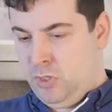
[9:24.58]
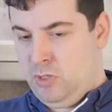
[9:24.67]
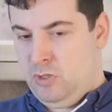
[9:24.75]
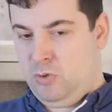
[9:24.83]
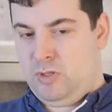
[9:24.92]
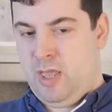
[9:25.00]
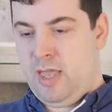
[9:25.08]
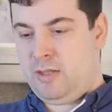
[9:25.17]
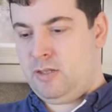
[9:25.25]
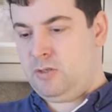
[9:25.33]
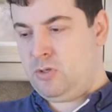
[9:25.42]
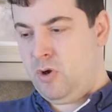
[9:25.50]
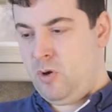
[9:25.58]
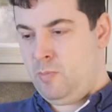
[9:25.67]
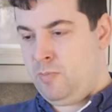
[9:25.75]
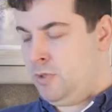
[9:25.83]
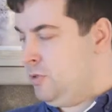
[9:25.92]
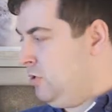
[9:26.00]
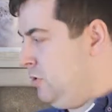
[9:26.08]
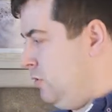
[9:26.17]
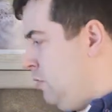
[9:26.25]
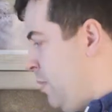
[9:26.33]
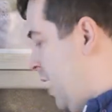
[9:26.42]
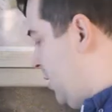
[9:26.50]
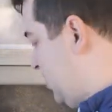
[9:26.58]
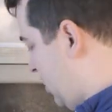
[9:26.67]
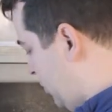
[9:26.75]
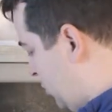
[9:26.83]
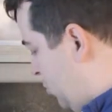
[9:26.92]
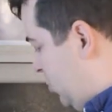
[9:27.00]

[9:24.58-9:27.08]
you take some, you make some 2